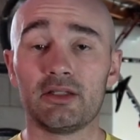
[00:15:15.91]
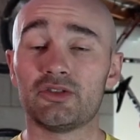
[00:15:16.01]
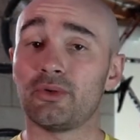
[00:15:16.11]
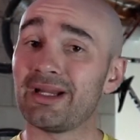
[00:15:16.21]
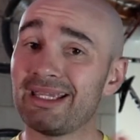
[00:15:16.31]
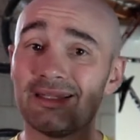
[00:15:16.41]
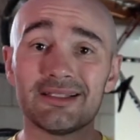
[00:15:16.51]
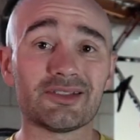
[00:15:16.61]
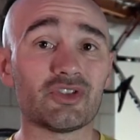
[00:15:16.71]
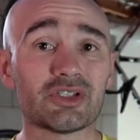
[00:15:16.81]
So again,
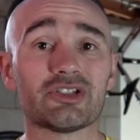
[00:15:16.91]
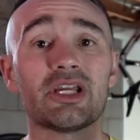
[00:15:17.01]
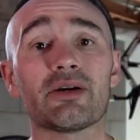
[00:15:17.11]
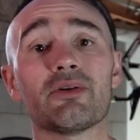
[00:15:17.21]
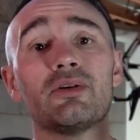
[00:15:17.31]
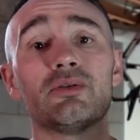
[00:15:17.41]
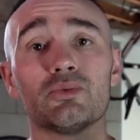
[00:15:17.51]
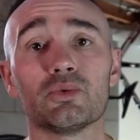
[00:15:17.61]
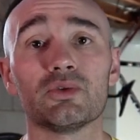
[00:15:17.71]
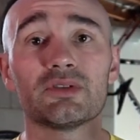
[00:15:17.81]
this is just general
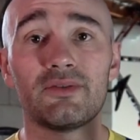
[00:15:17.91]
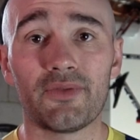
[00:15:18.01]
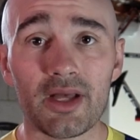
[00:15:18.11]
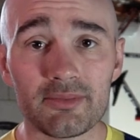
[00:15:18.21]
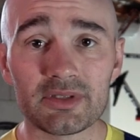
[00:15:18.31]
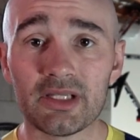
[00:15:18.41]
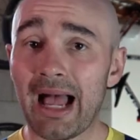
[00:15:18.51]
rules of thumbs.